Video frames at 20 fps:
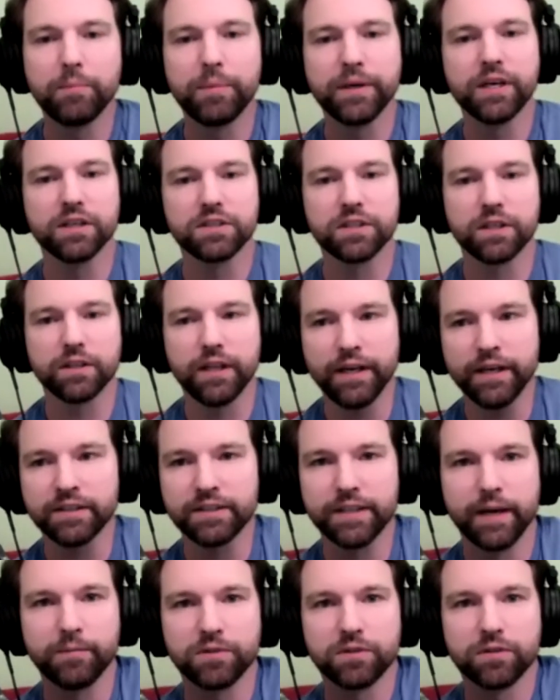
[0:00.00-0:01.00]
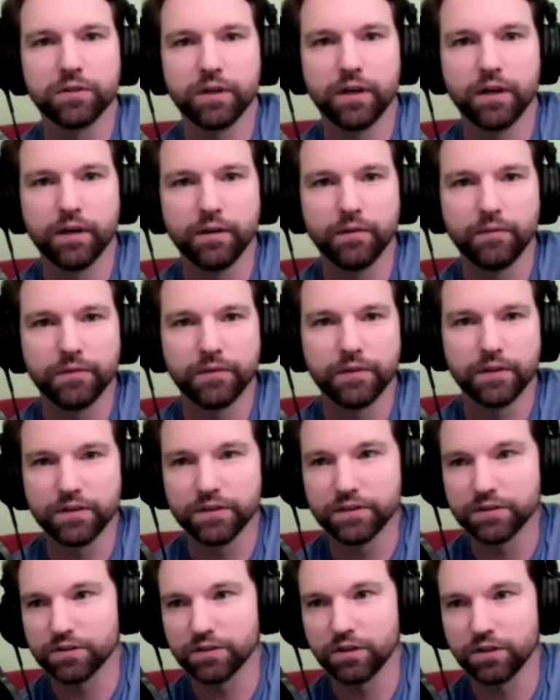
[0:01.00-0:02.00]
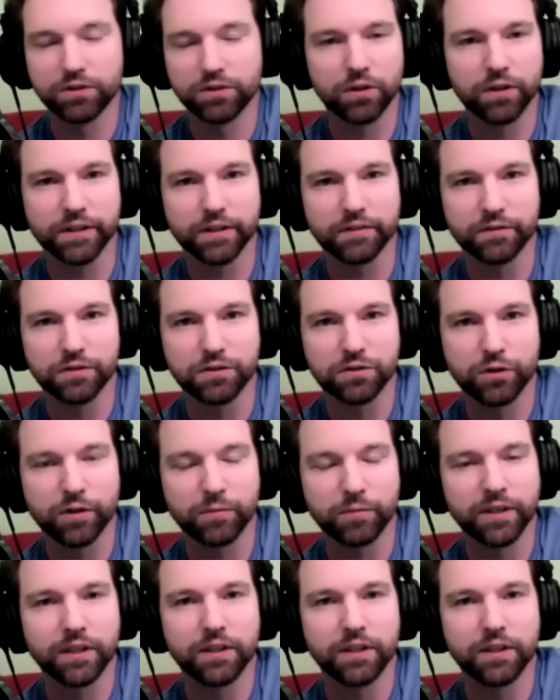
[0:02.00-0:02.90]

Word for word: because a lot of times, uh, this is a totally different story,